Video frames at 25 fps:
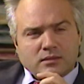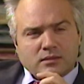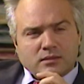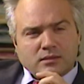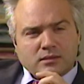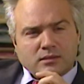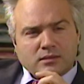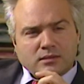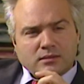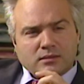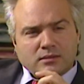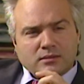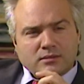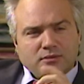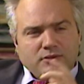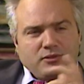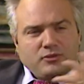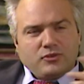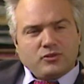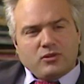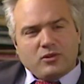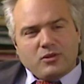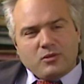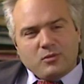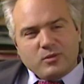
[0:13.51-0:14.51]
you?
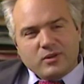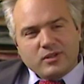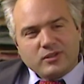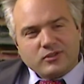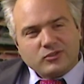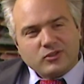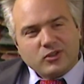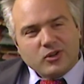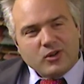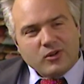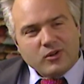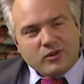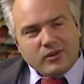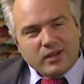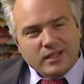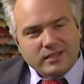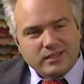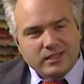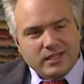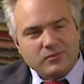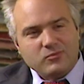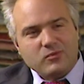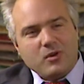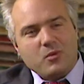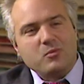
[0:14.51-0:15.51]
Sure we do, and
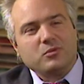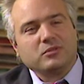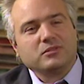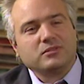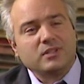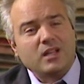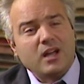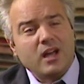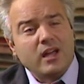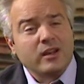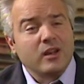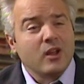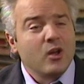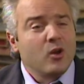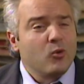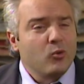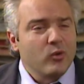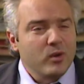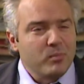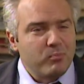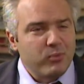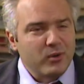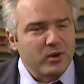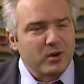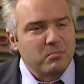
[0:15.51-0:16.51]
then when we're done, we
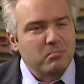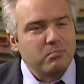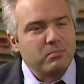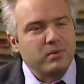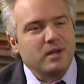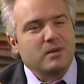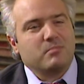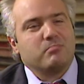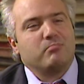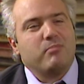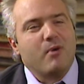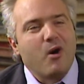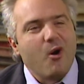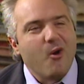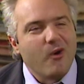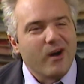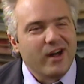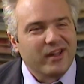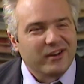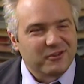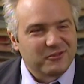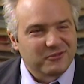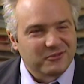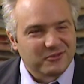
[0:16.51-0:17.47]
put a big bow on the